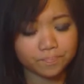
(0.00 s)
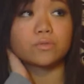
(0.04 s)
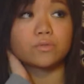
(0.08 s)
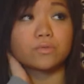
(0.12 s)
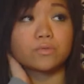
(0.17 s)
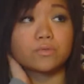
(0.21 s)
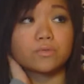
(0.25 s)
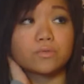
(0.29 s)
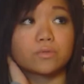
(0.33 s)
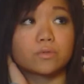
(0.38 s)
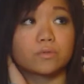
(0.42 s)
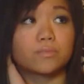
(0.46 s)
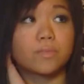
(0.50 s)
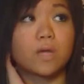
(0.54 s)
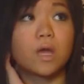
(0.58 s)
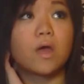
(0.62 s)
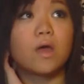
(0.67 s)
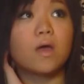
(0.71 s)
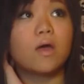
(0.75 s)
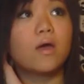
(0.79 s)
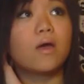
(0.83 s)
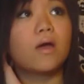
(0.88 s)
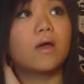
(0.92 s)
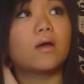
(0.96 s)
in his room.
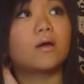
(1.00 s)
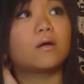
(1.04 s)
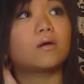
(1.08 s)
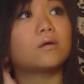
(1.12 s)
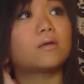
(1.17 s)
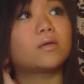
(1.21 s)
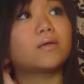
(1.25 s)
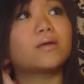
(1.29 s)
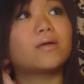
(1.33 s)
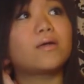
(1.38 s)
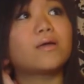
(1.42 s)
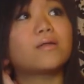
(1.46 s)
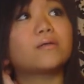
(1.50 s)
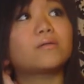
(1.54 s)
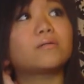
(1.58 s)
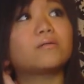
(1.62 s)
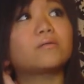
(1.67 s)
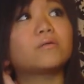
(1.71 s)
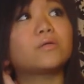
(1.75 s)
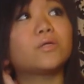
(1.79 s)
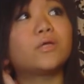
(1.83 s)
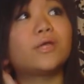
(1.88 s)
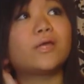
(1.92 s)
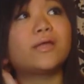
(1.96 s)

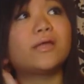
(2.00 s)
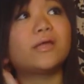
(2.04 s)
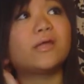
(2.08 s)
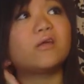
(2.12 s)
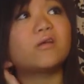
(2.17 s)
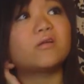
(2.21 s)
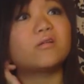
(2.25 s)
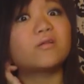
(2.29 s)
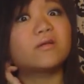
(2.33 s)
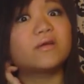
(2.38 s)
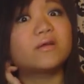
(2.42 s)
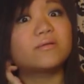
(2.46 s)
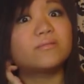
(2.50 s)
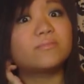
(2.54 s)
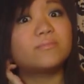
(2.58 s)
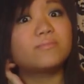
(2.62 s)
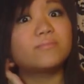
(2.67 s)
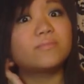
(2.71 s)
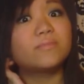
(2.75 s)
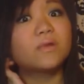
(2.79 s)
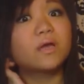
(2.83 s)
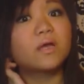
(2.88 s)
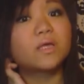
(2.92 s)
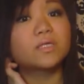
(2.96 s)
And you can hear him
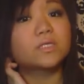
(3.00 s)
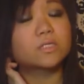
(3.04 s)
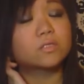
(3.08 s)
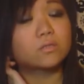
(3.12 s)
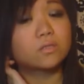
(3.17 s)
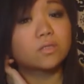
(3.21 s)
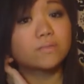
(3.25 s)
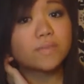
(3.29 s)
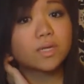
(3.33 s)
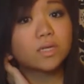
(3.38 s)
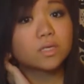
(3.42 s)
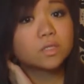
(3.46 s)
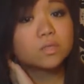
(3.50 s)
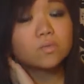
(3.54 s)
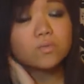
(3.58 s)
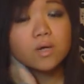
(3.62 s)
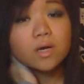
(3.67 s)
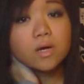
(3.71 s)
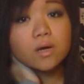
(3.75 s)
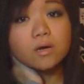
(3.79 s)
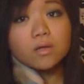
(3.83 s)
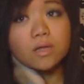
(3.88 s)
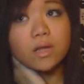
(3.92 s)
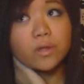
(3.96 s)
screaming and
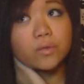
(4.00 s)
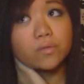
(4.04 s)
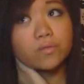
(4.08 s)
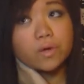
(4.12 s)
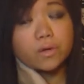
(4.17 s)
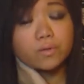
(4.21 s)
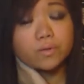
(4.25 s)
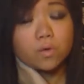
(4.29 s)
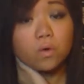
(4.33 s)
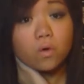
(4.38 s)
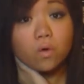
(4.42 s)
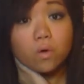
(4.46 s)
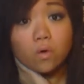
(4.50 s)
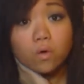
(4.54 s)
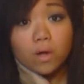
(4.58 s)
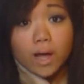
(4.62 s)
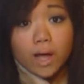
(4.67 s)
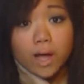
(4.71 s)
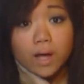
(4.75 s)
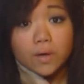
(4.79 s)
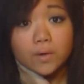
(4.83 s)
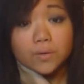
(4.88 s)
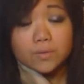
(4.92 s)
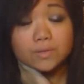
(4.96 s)
swearing like throughout the whole
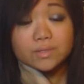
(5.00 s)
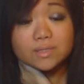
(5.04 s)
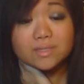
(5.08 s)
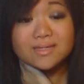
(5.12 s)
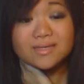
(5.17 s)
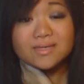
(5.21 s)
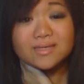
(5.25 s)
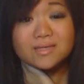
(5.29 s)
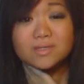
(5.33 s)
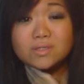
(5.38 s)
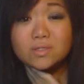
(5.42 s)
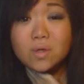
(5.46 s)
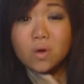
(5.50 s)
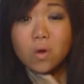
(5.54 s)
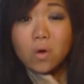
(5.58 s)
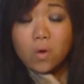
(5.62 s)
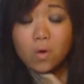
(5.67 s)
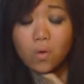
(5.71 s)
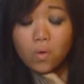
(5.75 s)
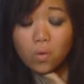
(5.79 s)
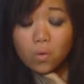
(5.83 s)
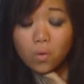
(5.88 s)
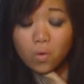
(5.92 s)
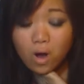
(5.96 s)
house. It's
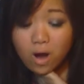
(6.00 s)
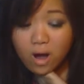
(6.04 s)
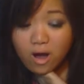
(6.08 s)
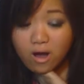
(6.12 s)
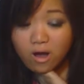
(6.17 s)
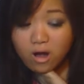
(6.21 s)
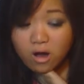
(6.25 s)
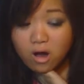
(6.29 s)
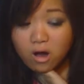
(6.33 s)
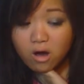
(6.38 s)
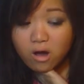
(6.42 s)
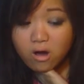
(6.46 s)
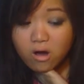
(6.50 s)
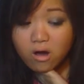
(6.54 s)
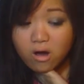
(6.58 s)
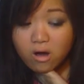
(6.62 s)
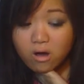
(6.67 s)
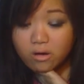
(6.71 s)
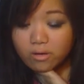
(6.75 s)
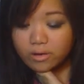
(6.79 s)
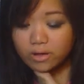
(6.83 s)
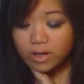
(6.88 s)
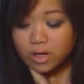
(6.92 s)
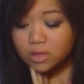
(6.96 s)
so
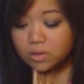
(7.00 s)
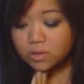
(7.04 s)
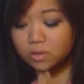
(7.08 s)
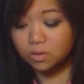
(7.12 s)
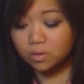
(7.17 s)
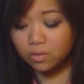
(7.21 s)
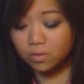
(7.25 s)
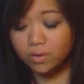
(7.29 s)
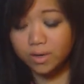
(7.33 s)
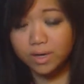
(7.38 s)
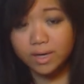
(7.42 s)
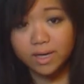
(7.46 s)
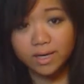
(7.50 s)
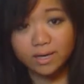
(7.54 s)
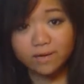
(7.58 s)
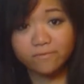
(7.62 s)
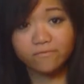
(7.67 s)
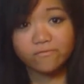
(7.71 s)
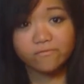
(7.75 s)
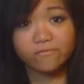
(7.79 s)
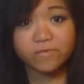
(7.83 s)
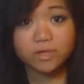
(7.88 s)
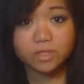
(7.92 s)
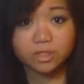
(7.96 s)
annoying and
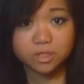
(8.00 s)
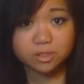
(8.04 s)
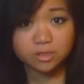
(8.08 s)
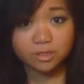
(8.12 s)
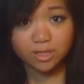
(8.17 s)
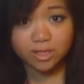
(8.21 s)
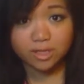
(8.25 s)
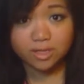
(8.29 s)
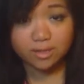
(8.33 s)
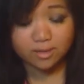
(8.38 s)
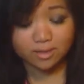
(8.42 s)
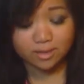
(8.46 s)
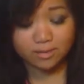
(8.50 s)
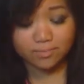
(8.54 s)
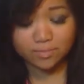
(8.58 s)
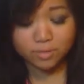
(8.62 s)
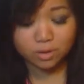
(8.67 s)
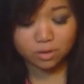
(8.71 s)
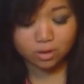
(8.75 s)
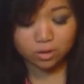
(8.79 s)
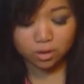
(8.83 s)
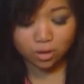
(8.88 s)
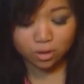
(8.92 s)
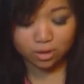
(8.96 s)
frustrating. I'm
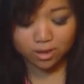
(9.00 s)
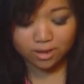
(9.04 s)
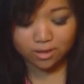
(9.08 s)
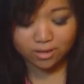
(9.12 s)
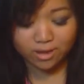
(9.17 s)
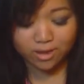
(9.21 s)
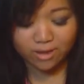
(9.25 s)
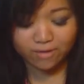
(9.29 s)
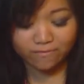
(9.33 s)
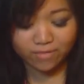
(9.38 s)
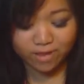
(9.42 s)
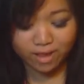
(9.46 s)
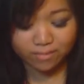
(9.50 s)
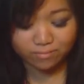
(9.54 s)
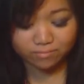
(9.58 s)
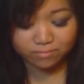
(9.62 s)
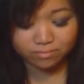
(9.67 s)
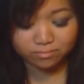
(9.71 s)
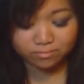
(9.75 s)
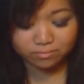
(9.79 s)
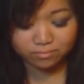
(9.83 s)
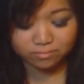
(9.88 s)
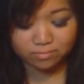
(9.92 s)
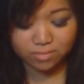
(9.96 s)
sorry that
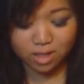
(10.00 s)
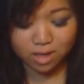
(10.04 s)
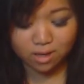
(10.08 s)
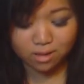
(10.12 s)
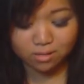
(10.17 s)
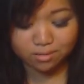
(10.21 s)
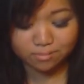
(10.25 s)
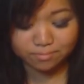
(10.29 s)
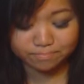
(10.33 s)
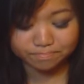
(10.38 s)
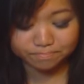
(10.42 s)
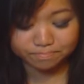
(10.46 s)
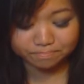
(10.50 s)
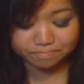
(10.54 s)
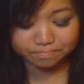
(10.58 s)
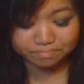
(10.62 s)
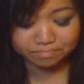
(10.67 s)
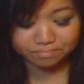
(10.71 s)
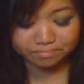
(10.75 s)
I'm